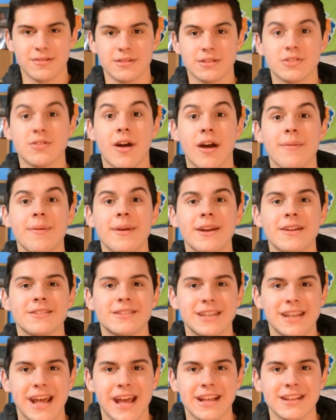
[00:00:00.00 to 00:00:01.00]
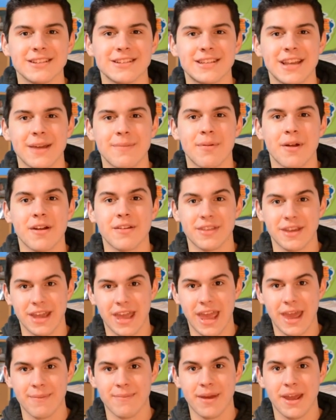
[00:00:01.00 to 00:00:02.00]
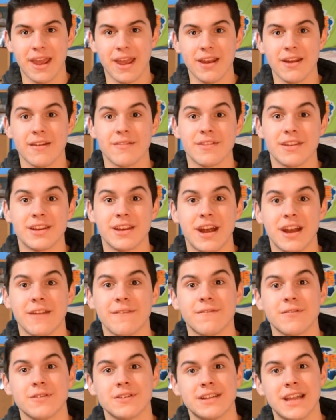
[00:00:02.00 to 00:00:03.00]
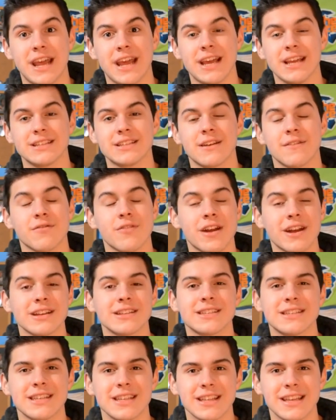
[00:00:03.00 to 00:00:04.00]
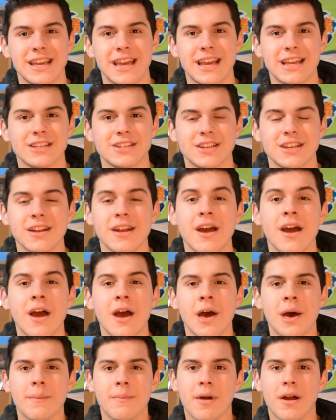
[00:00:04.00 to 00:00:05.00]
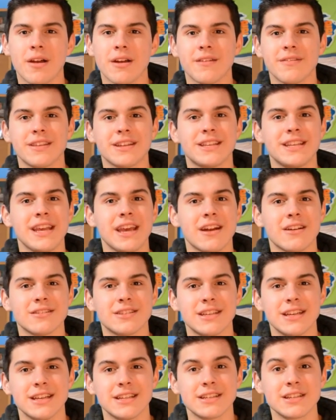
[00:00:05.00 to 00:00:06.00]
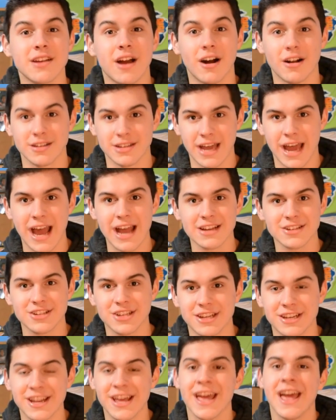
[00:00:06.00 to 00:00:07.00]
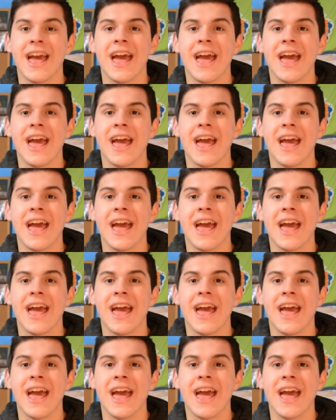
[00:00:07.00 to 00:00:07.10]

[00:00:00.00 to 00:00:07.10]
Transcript: So I'm here today to take part in the campaign of the 94 Days of Reconciliation, part of the TRC's Call to Action.